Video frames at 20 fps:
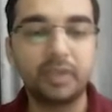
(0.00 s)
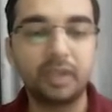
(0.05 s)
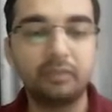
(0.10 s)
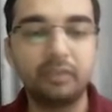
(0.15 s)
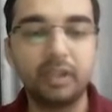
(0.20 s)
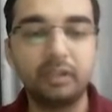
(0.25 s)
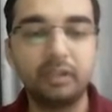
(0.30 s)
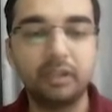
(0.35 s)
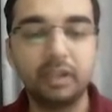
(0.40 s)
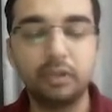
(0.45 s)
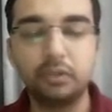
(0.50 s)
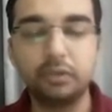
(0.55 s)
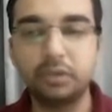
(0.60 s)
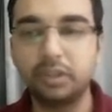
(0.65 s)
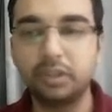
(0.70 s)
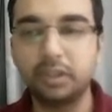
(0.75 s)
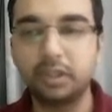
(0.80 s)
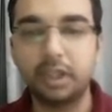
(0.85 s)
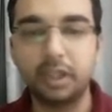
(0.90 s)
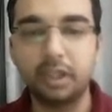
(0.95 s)
when we are
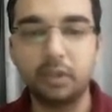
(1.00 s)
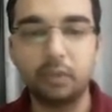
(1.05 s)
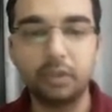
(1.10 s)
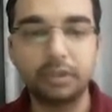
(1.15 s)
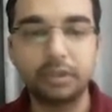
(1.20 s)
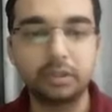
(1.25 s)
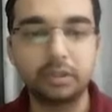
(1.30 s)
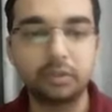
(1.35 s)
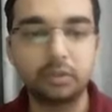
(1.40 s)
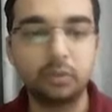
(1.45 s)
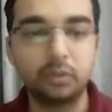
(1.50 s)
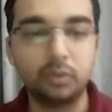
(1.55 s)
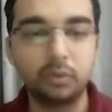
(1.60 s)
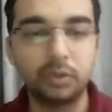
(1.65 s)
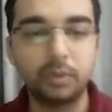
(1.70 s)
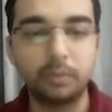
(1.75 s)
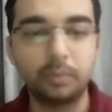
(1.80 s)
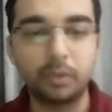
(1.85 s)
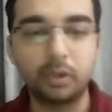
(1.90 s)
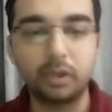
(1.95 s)
using the KOH, so
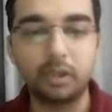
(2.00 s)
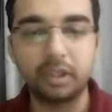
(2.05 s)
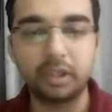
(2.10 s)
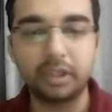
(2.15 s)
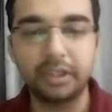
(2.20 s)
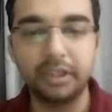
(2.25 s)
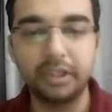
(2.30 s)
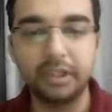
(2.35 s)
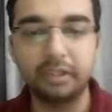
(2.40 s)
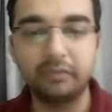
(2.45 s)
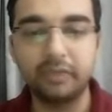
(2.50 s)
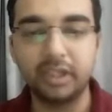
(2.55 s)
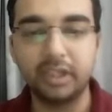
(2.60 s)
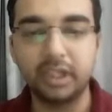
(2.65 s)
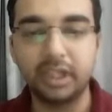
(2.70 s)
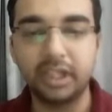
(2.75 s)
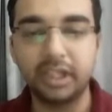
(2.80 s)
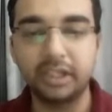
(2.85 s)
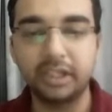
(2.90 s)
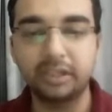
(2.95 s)
the product here we
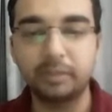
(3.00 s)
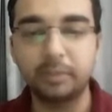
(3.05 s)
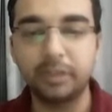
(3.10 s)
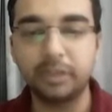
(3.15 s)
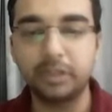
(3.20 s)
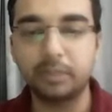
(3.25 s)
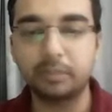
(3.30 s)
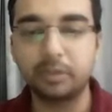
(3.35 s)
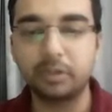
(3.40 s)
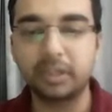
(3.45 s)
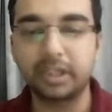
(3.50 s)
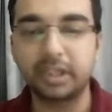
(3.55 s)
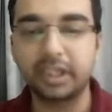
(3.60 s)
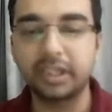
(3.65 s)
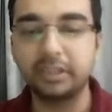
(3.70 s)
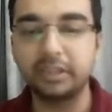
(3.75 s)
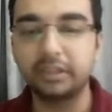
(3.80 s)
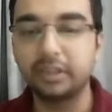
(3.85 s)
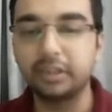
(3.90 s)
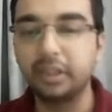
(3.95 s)
are getting the major product
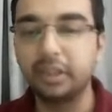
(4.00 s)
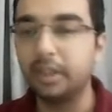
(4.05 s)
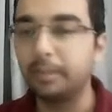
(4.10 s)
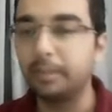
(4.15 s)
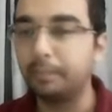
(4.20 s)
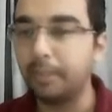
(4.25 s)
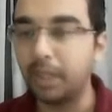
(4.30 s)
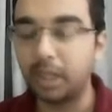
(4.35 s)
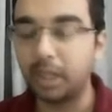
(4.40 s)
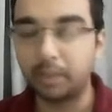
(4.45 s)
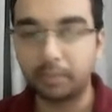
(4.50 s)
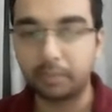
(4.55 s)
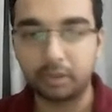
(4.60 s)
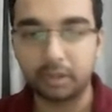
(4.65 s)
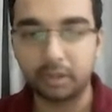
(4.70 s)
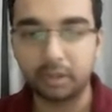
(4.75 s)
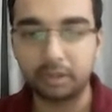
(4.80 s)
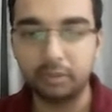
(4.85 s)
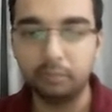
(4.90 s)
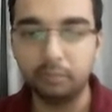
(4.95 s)
as para
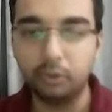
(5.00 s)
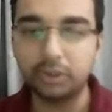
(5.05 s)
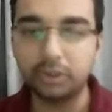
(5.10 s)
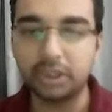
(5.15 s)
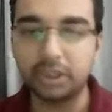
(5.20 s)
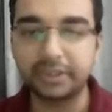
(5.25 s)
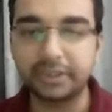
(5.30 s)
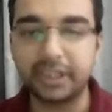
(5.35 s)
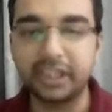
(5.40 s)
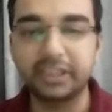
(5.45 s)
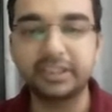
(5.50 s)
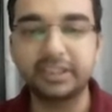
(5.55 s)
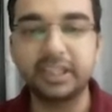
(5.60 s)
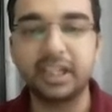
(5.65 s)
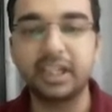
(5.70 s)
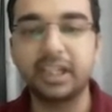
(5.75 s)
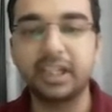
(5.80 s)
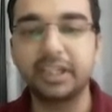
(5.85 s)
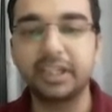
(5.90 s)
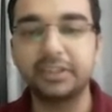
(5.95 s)
product. Both are
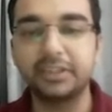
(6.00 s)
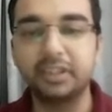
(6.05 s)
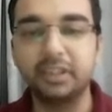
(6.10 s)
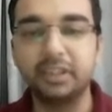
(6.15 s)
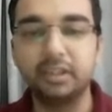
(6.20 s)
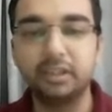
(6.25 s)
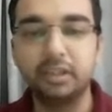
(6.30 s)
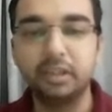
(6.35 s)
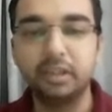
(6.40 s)
salicylic acid.